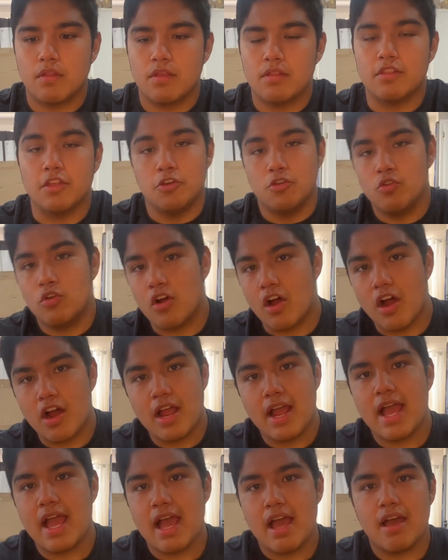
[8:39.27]
The new
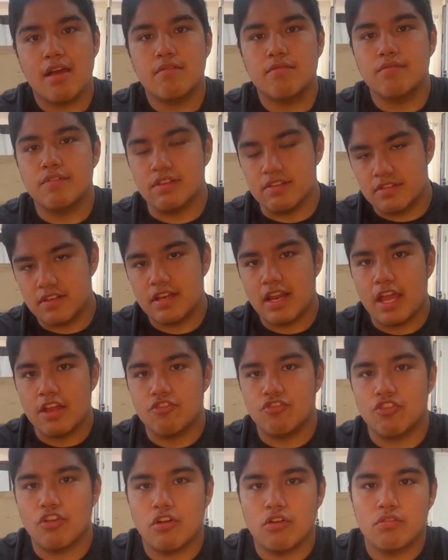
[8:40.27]
car I have is a
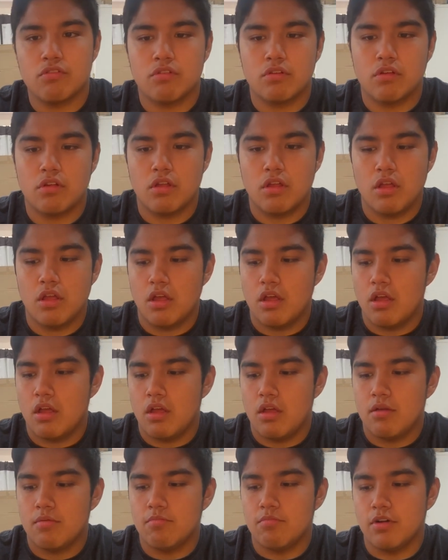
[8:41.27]
nitro,
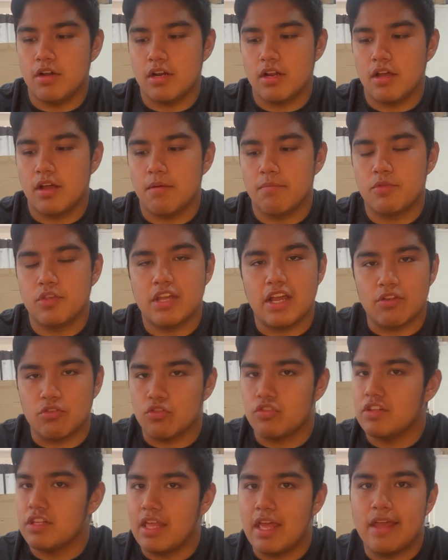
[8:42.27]
but you guys will
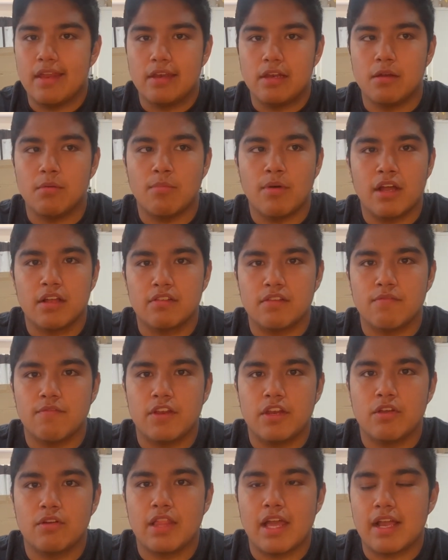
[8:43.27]
see that in an unboxing
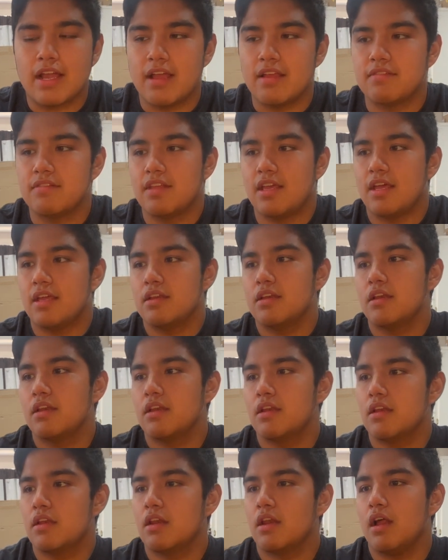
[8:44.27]
video like I said.
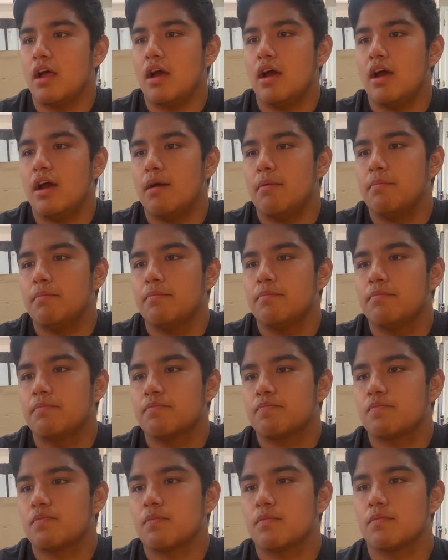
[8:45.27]

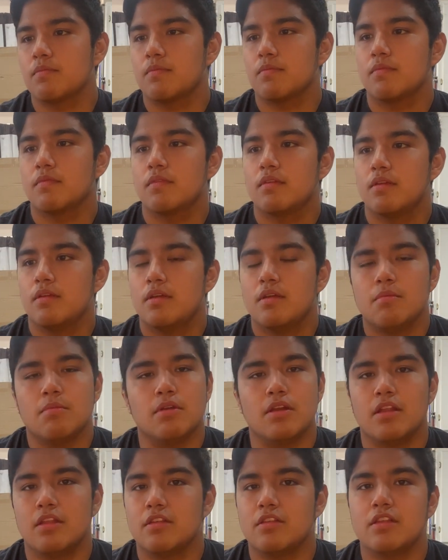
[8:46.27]
But
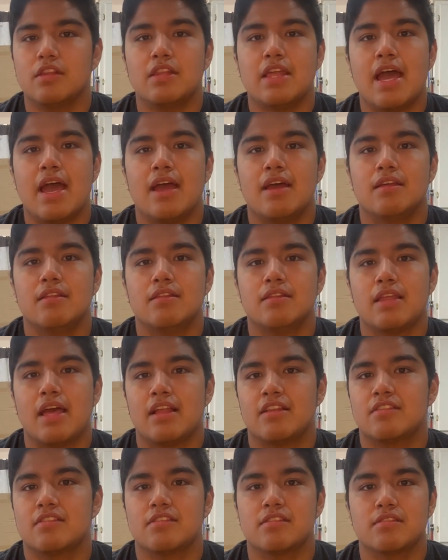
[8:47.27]
other than that,
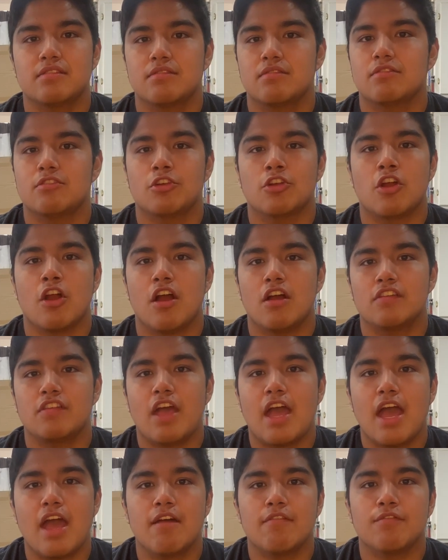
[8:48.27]
that's the cars I
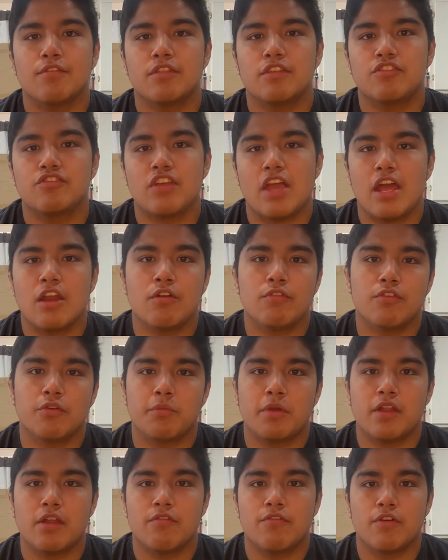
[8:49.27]
have for this channel
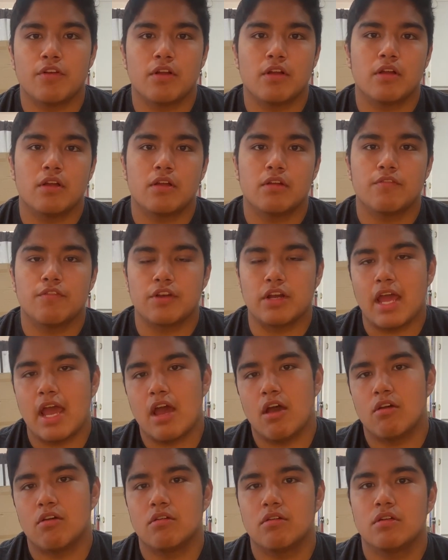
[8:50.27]
for
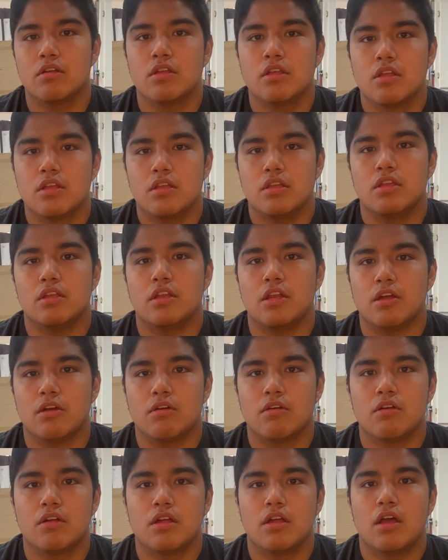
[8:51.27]
now, you
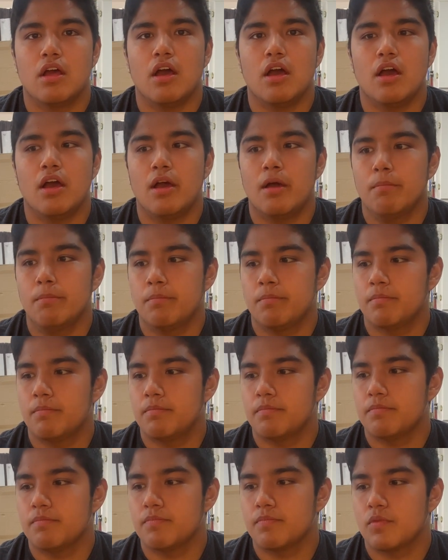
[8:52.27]
know.
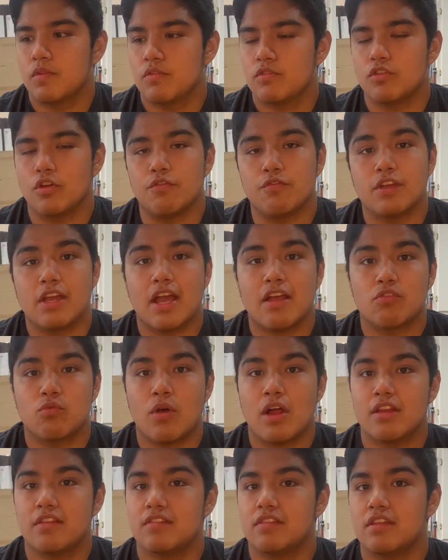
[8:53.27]
So if you guys
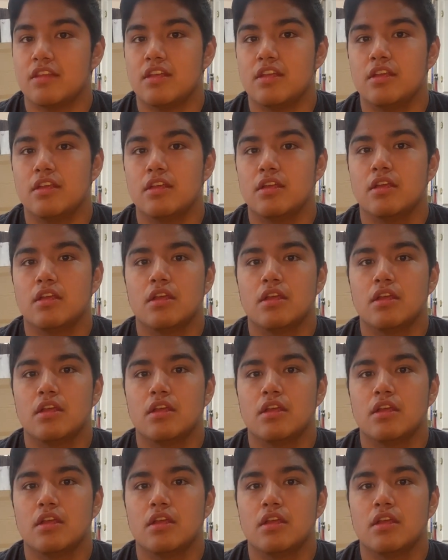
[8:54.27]
want to see